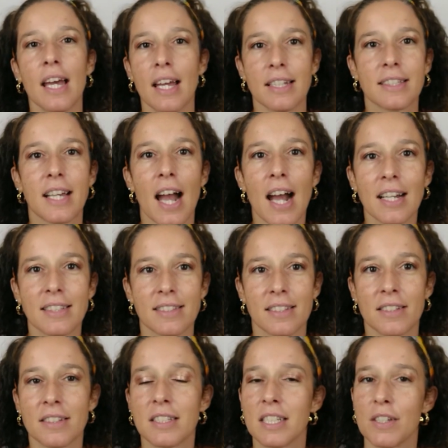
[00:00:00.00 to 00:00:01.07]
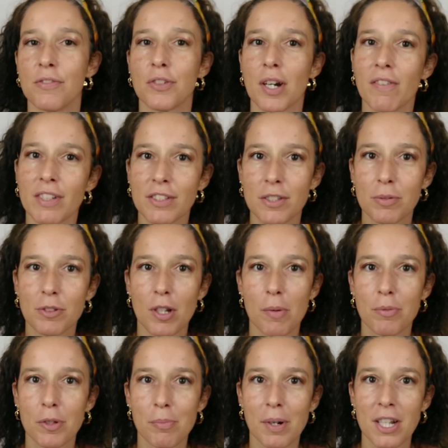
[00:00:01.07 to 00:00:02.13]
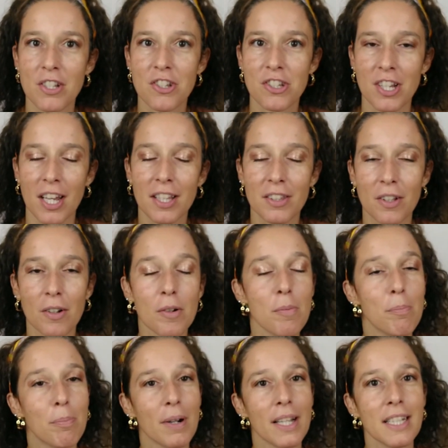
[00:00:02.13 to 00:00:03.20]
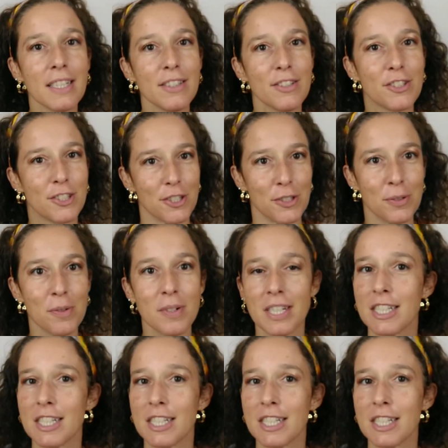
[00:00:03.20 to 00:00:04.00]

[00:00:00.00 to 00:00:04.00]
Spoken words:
And guys, if you haven't subscribed to my channel, please do.